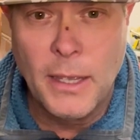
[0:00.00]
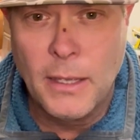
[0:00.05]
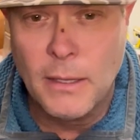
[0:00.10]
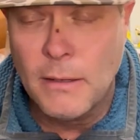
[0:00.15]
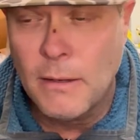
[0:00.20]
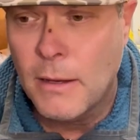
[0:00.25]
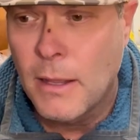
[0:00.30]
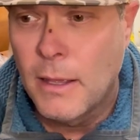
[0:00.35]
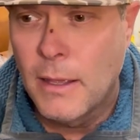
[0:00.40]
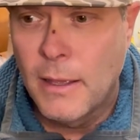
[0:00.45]

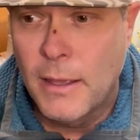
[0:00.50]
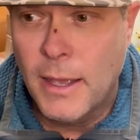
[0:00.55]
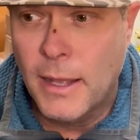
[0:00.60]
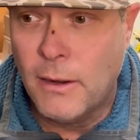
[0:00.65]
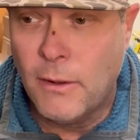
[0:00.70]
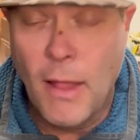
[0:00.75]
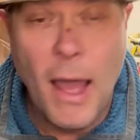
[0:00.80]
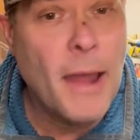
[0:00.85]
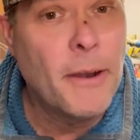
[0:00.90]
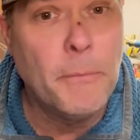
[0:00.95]
and and a
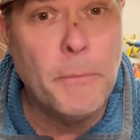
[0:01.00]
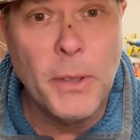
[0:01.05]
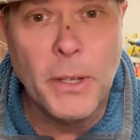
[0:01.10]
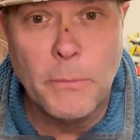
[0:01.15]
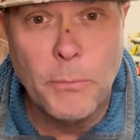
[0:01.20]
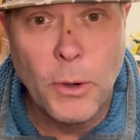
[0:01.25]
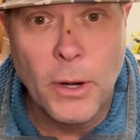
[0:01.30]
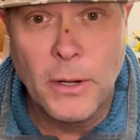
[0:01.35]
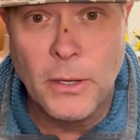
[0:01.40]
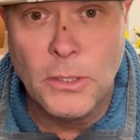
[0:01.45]
lot of big
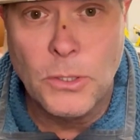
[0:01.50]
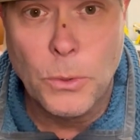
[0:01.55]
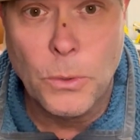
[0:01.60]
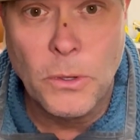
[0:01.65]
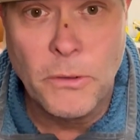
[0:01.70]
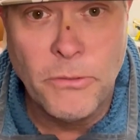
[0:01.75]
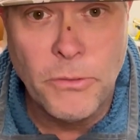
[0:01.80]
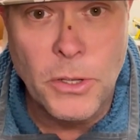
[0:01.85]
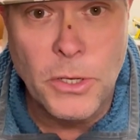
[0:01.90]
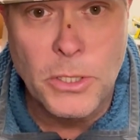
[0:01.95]

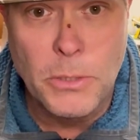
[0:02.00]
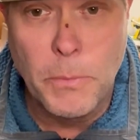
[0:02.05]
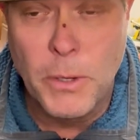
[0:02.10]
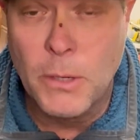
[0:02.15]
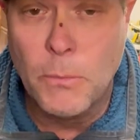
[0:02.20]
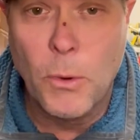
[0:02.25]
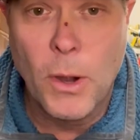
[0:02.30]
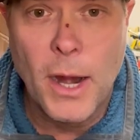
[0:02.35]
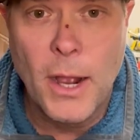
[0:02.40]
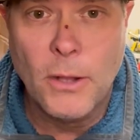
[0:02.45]
predatory fish,
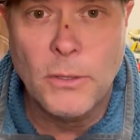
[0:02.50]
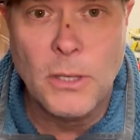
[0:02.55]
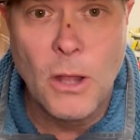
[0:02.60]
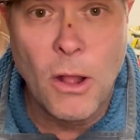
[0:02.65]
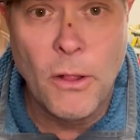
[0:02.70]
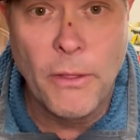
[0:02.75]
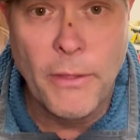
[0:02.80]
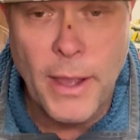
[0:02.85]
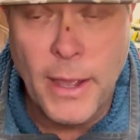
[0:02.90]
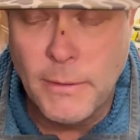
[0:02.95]
big browns,
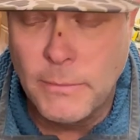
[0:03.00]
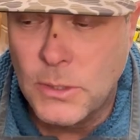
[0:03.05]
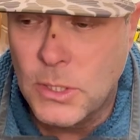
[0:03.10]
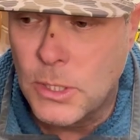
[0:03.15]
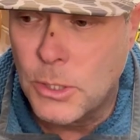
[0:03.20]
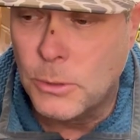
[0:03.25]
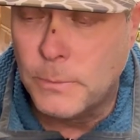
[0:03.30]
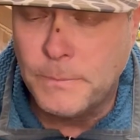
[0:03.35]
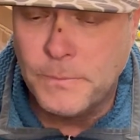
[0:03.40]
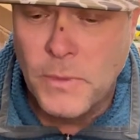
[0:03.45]
all of that.
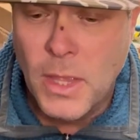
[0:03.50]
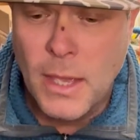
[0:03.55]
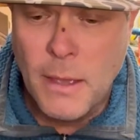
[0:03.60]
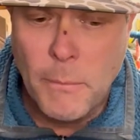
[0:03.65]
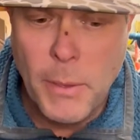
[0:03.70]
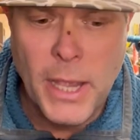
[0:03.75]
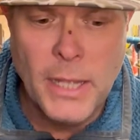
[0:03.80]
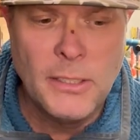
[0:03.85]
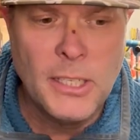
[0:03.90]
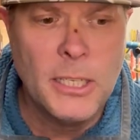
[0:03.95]
So
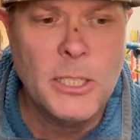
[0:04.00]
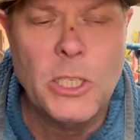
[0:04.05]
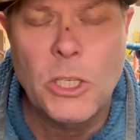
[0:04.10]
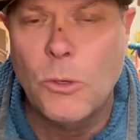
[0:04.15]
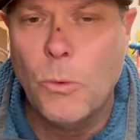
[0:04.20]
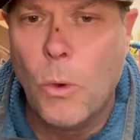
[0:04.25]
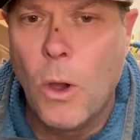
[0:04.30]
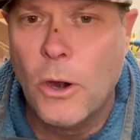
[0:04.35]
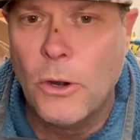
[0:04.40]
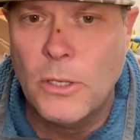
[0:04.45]
pay attention
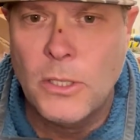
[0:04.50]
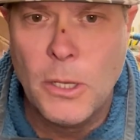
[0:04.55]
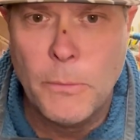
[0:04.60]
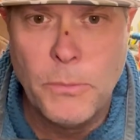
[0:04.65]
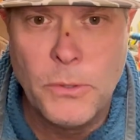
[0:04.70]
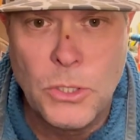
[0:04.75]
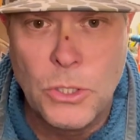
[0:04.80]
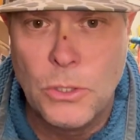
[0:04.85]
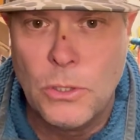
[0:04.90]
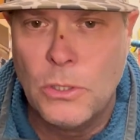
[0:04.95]
to water
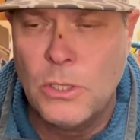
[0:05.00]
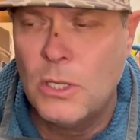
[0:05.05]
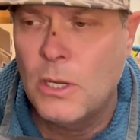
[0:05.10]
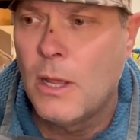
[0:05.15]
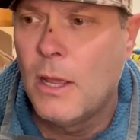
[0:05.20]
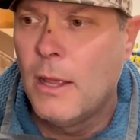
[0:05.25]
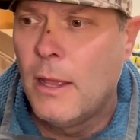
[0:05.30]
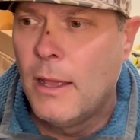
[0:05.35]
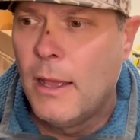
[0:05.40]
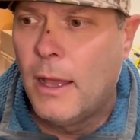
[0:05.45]
temperatures,
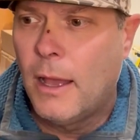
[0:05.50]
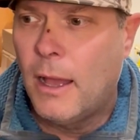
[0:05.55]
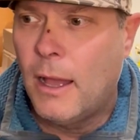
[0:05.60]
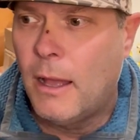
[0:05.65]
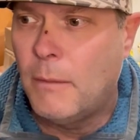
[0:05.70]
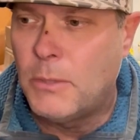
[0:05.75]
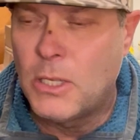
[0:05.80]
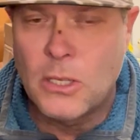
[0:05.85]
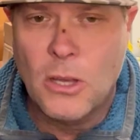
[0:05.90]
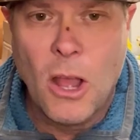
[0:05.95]

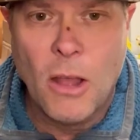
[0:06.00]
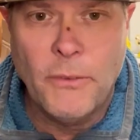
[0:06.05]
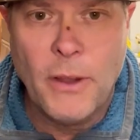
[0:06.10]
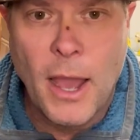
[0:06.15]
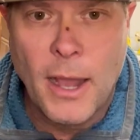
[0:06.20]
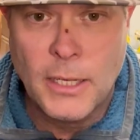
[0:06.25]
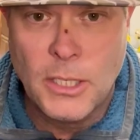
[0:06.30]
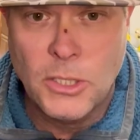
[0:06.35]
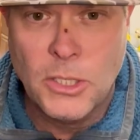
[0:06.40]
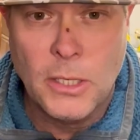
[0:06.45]
dissolved
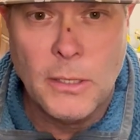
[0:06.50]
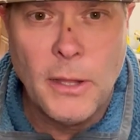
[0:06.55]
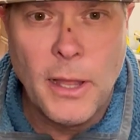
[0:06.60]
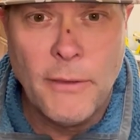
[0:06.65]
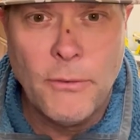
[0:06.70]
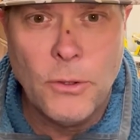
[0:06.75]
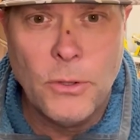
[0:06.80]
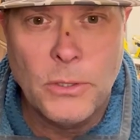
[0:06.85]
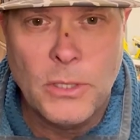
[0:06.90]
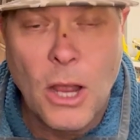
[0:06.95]
oxygen
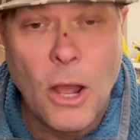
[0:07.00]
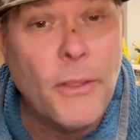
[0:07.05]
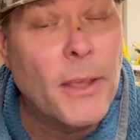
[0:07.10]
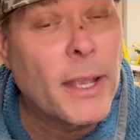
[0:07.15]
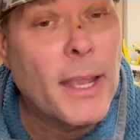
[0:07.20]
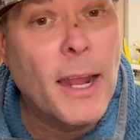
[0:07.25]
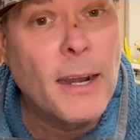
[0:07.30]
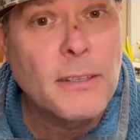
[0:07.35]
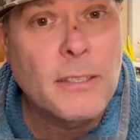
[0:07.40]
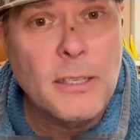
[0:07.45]
levels, all that
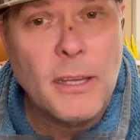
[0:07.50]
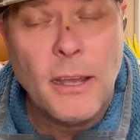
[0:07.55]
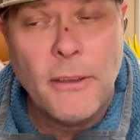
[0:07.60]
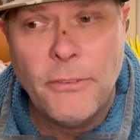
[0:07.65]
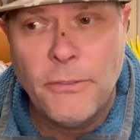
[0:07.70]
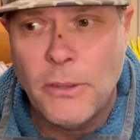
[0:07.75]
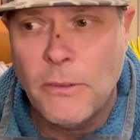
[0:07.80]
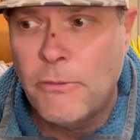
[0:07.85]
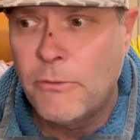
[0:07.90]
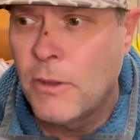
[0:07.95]
kind of
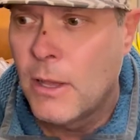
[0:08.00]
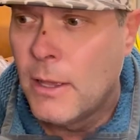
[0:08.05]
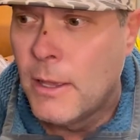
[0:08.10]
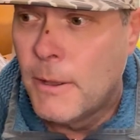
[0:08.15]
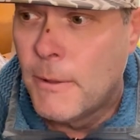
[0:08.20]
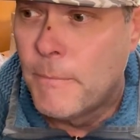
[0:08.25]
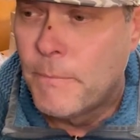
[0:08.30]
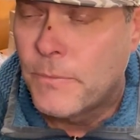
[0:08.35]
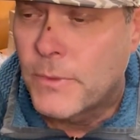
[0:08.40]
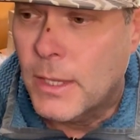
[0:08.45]
stuff. If
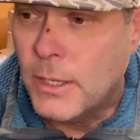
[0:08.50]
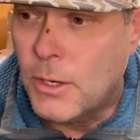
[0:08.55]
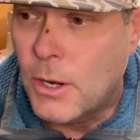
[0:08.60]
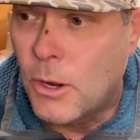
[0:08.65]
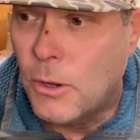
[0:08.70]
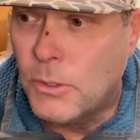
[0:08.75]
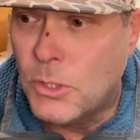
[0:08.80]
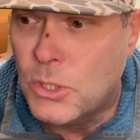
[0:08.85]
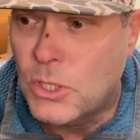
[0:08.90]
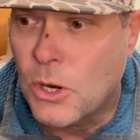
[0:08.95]

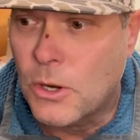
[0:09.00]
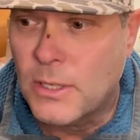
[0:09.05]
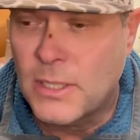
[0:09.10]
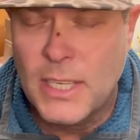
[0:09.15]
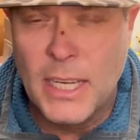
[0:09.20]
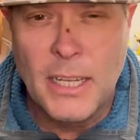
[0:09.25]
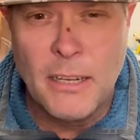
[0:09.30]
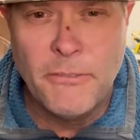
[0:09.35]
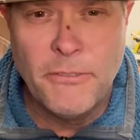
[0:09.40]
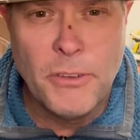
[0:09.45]
you start
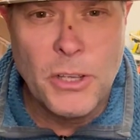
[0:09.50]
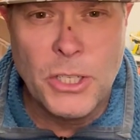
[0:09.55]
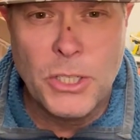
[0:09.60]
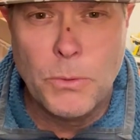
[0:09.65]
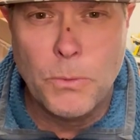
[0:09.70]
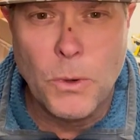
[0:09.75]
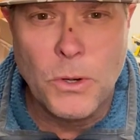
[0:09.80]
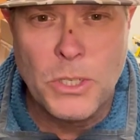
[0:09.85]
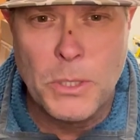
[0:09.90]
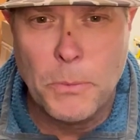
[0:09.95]
seeing
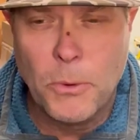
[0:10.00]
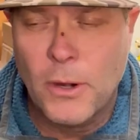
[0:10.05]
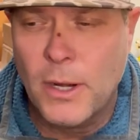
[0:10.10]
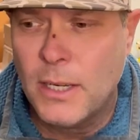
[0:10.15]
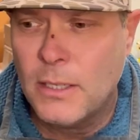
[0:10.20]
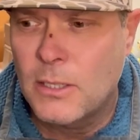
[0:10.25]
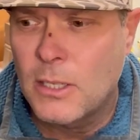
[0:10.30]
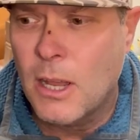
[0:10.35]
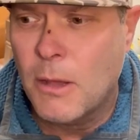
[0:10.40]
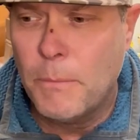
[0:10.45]
fish where
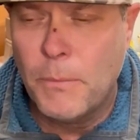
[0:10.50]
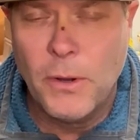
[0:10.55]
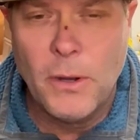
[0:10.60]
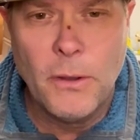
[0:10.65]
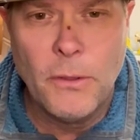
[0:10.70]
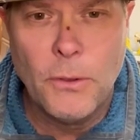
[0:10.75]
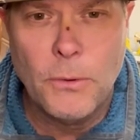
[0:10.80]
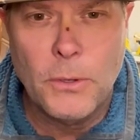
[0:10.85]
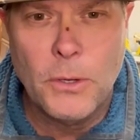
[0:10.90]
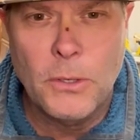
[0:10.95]
springs dump into
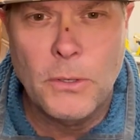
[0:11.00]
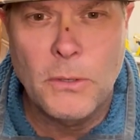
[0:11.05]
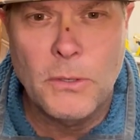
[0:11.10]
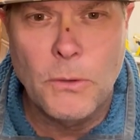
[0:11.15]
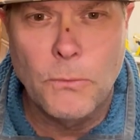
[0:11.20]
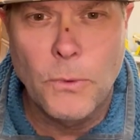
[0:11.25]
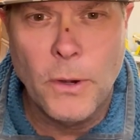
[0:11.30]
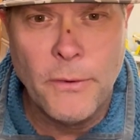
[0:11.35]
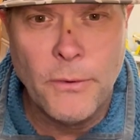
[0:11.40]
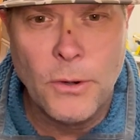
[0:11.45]
the
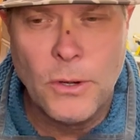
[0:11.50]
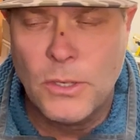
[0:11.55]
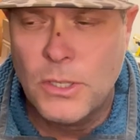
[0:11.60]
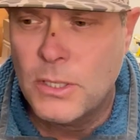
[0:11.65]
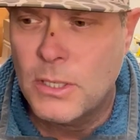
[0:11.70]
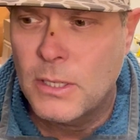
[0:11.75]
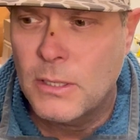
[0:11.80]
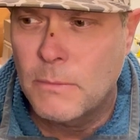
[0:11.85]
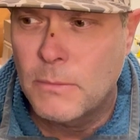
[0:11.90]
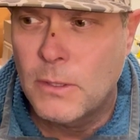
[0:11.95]

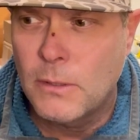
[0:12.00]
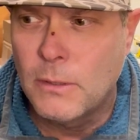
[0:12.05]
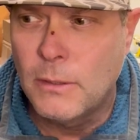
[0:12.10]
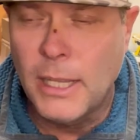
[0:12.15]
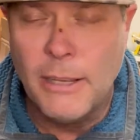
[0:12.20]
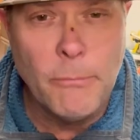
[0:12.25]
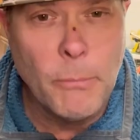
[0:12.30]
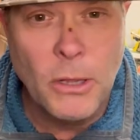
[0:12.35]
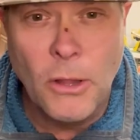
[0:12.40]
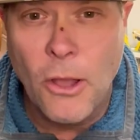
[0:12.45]
rivers,
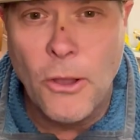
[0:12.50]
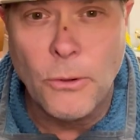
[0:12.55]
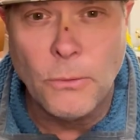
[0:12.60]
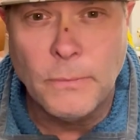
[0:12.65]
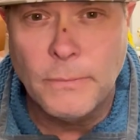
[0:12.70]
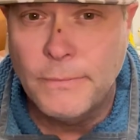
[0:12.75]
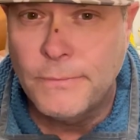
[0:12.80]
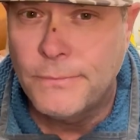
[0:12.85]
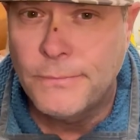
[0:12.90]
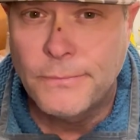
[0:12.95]
leave them alone.
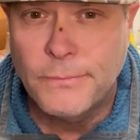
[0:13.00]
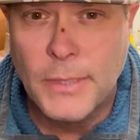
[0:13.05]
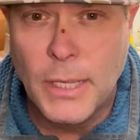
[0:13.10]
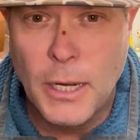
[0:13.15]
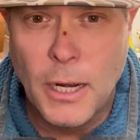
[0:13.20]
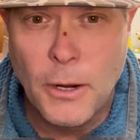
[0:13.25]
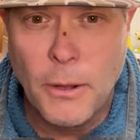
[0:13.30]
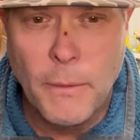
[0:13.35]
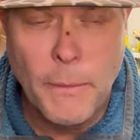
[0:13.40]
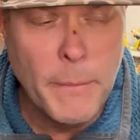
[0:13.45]

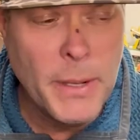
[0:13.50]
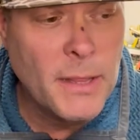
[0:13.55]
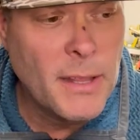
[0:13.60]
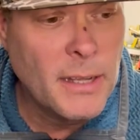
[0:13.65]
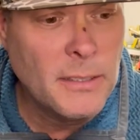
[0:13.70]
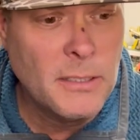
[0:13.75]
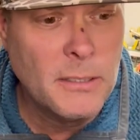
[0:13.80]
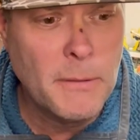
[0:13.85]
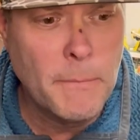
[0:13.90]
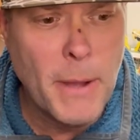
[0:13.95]
I mean,
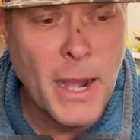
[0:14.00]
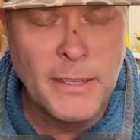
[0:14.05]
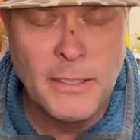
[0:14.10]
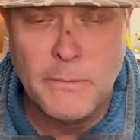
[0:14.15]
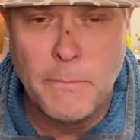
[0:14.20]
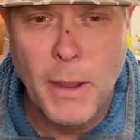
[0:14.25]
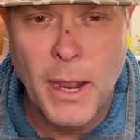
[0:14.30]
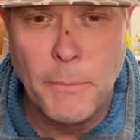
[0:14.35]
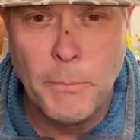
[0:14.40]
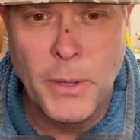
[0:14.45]
that's
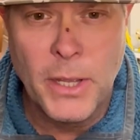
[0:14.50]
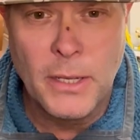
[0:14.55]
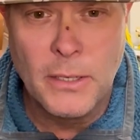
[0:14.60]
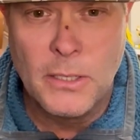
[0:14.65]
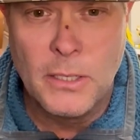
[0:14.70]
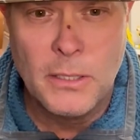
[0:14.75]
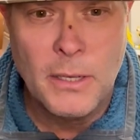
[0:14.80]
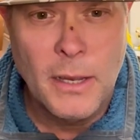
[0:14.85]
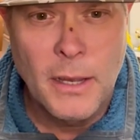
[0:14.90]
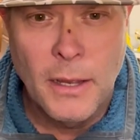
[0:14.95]
my
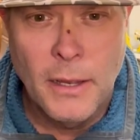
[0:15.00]
biggest